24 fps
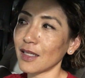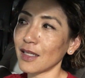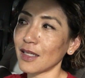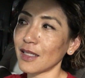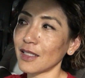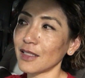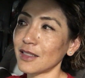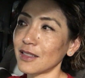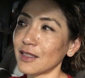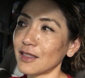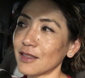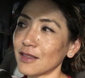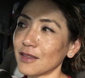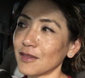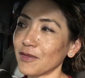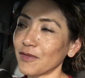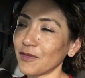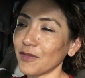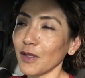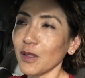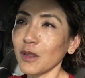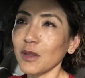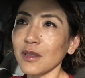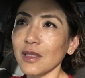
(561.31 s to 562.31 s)
I
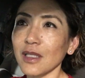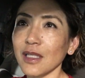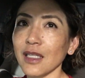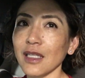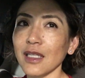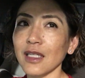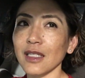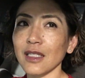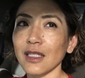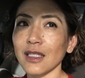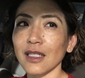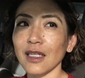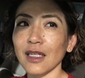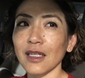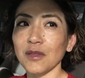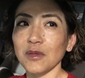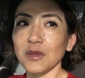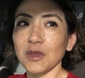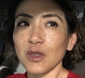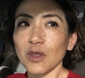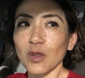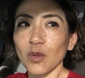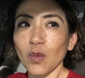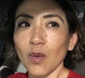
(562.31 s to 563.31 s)
felt like I
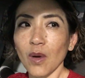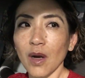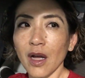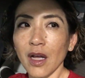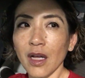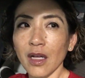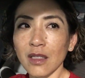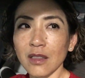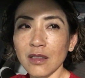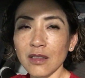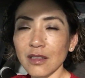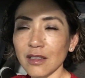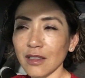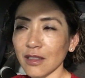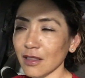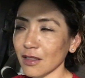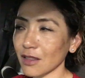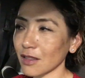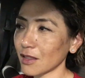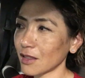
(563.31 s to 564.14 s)
was a wild,